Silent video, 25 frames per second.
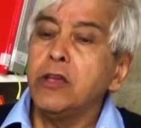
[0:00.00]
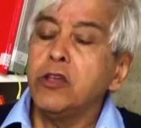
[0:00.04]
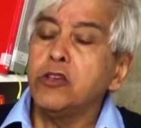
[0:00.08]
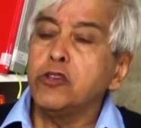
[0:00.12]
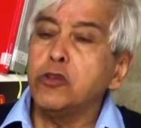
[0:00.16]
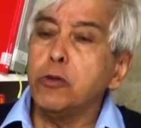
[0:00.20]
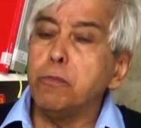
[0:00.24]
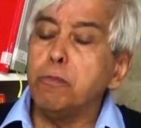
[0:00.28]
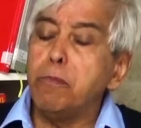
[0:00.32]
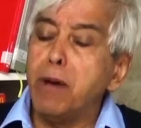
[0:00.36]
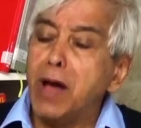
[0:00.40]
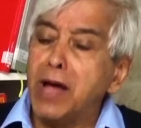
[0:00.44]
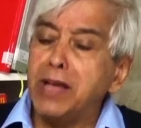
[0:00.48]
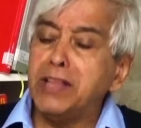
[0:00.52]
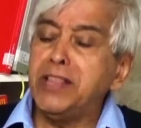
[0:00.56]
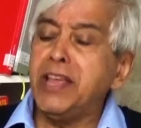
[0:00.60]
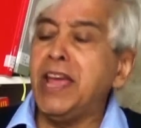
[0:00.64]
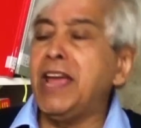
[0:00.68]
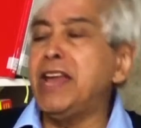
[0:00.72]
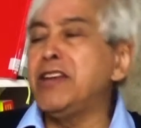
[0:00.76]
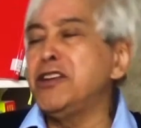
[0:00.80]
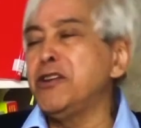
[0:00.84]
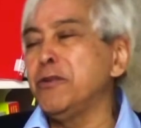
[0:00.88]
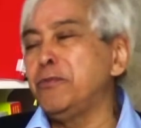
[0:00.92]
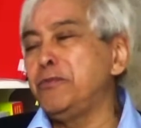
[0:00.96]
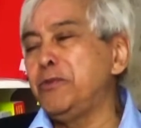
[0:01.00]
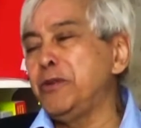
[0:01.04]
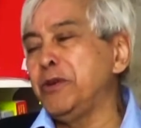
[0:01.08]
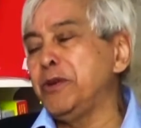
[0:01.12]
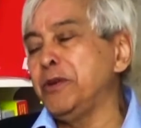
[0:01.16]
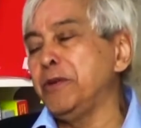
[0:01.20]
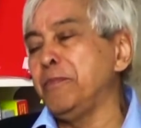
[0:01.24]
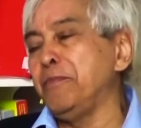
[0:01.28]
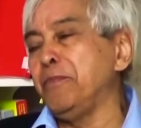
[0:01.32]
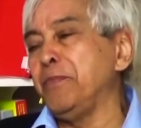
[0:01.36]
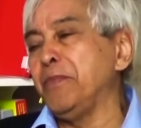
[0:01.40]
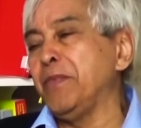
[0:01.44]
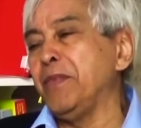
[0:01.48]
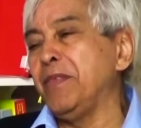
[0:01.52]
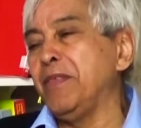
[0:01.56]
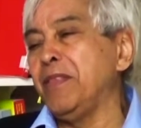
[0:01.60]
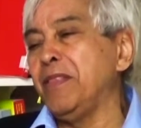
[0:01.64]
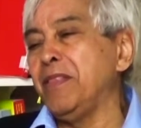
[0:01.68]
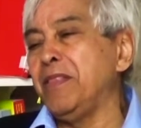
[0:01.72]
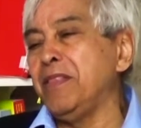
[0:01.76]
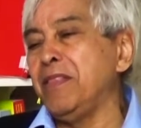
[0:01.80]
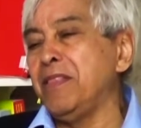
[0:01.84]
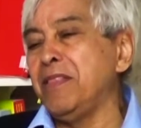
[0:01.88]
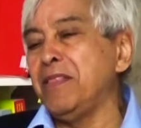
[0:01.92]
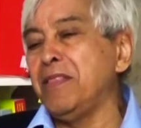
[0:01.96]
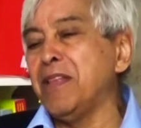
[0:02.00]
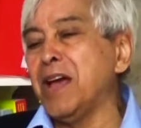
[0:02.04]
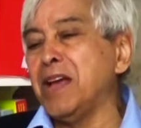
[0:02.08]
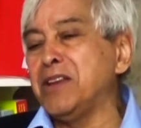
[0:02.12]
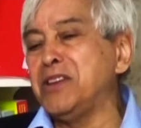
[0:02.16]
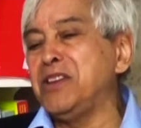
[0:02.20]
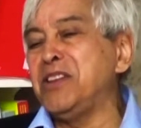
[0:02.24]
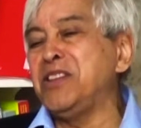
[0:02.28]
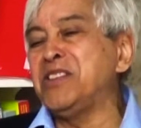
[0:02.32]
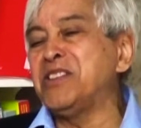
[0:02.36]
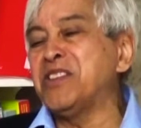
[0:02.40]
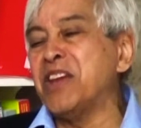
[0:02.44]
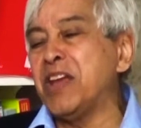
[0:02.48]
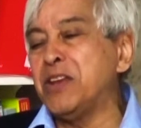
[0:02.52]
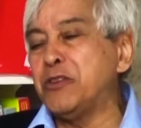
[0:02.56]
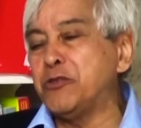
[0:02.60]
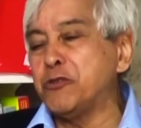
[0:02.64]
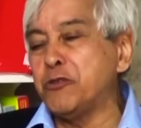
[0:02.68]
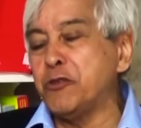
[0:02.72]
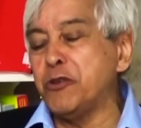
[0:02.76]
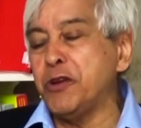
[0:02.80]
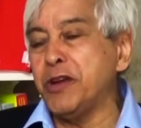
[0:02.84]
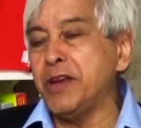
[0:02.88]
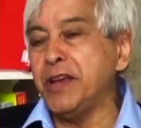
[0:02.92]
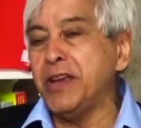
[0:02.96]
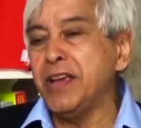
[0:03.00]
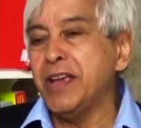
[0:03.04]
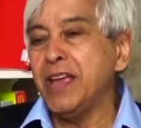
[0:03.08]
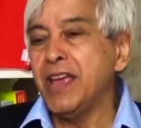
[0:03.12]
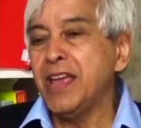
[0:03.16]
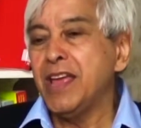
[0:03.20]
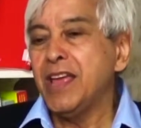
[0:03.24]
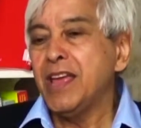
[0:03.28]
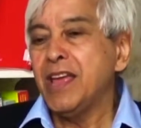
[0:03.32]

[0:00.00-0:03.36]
So by the end of the 19th century,